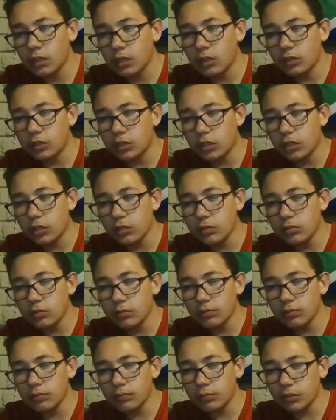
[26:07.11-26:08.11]
Although
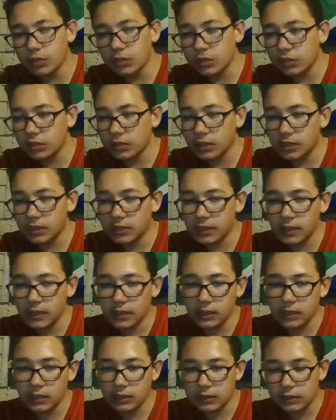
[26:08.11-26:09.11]
Bristol
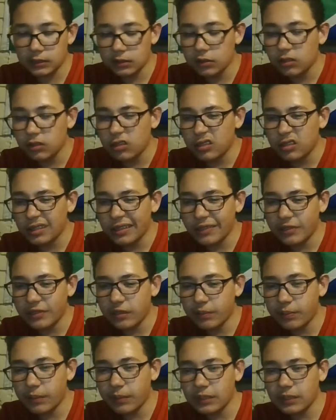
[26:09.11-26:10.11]
City have
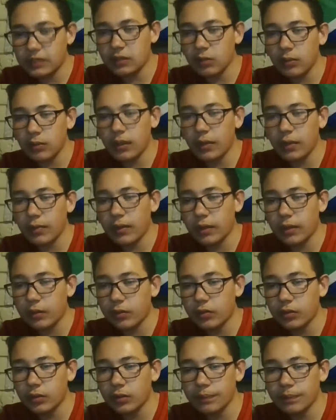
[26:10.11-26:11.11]
the best away
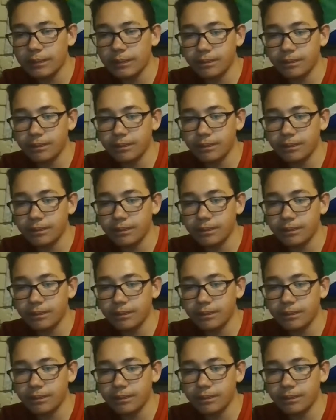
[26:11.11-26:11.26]
record.